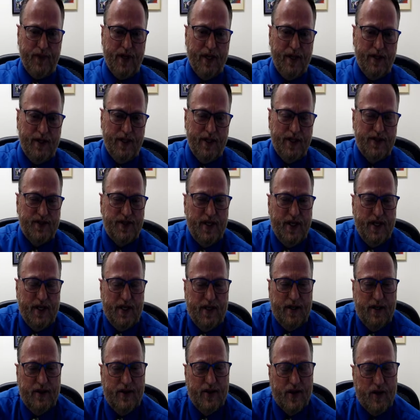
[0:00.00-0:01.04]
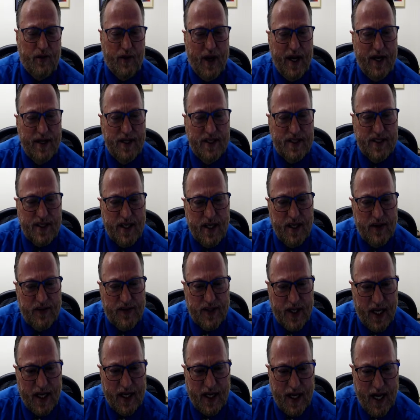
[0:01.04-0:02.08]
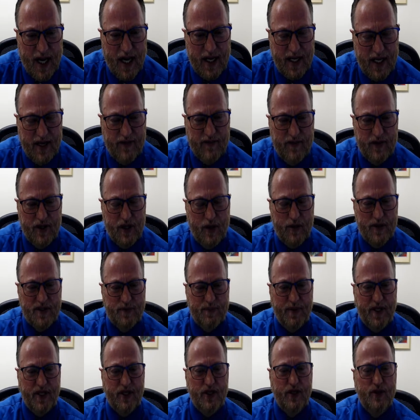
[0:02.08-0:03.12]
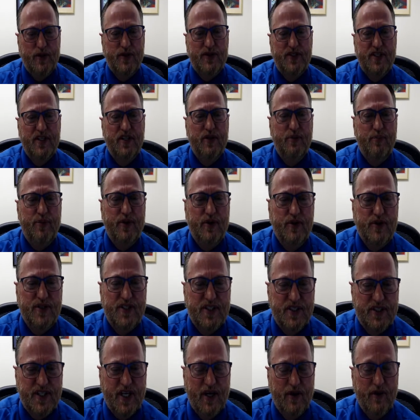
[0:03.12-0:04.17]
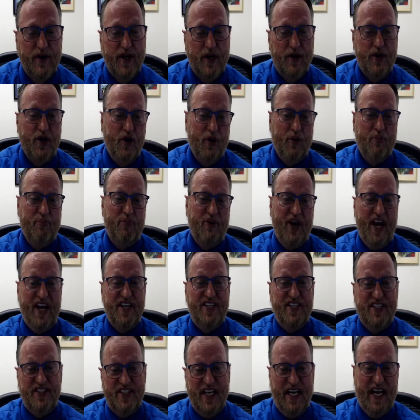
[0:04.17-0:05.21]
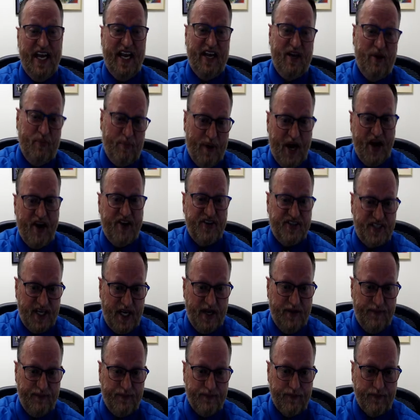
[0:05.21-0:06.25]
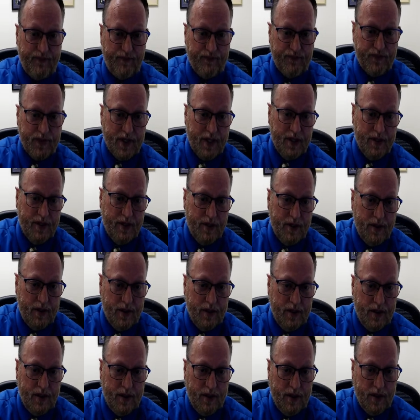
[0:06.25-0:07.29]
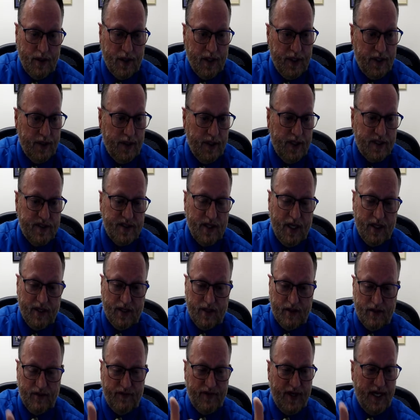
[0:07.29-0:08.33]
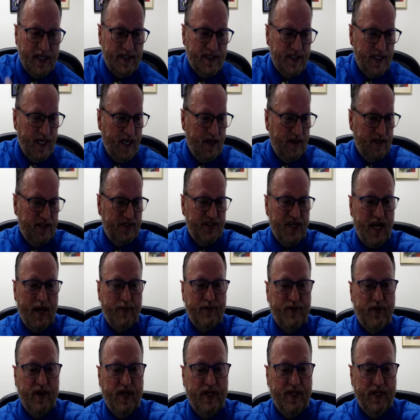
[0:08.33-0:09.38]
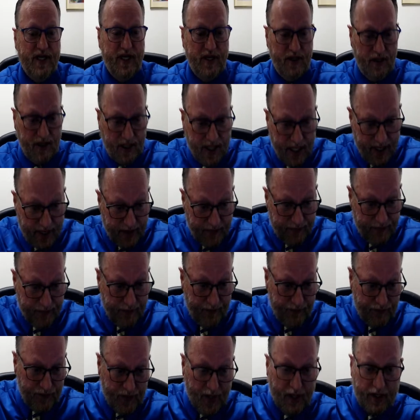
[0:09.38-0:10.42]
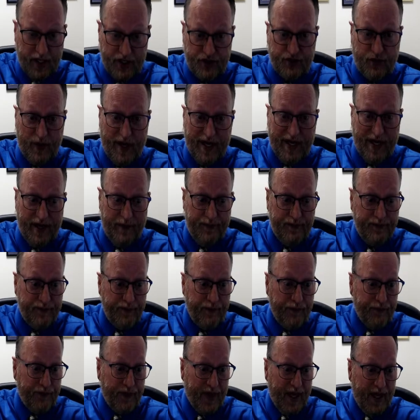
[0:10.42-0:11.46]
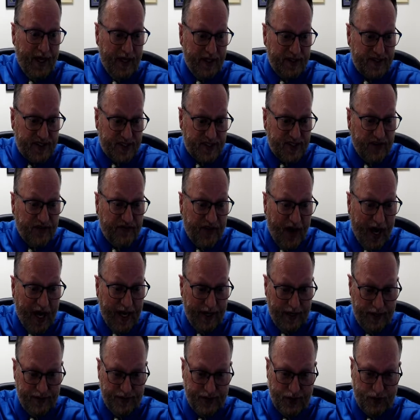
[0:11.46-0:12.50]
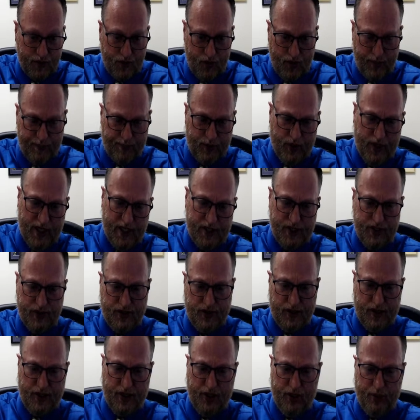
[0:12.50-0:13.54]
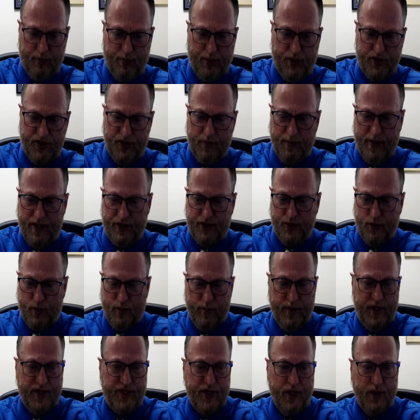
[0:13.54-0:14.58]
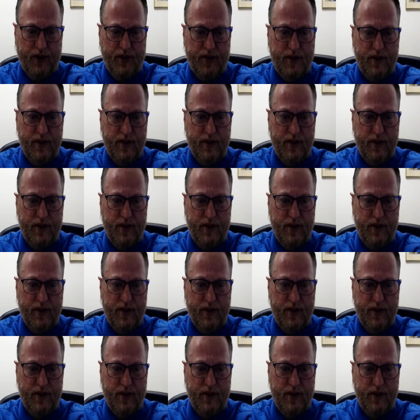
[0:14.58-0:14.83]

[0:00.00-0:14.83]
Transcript: You see, the greatest gift I got, even though I was being used and abused, is hearing a corporation's a legal person. All right? It's not legal advice. Hell, it's chapter 18. Look at it. Let's read it. It's defined as a corporation's a legal person may sue or be sued.